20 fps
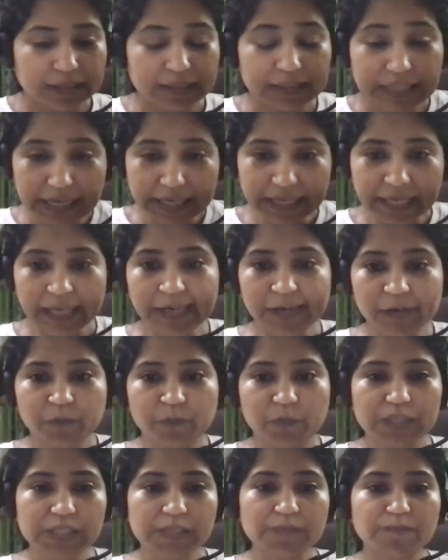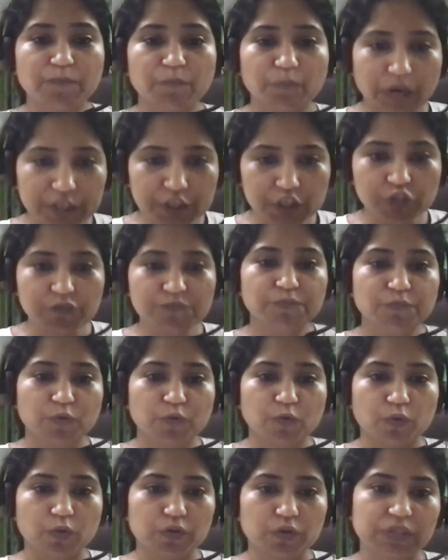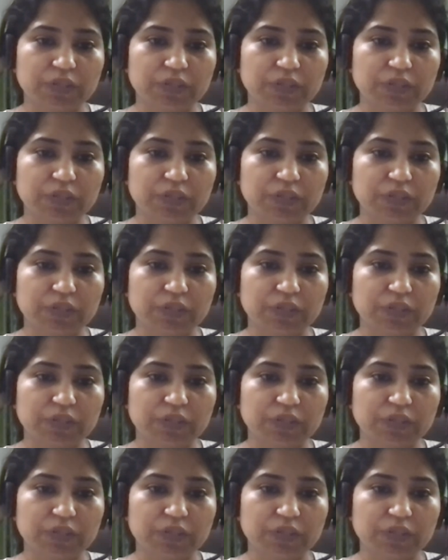They can invest much more